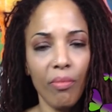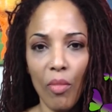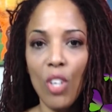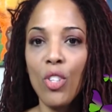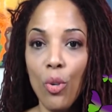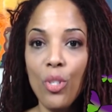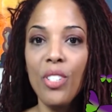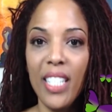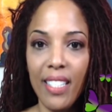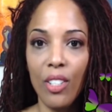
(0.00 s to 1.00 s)
Those are
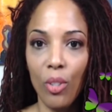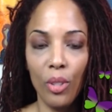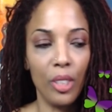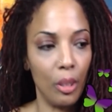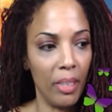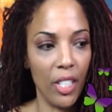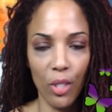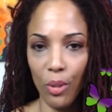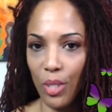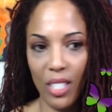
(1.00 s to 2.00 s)
decent oils to be used.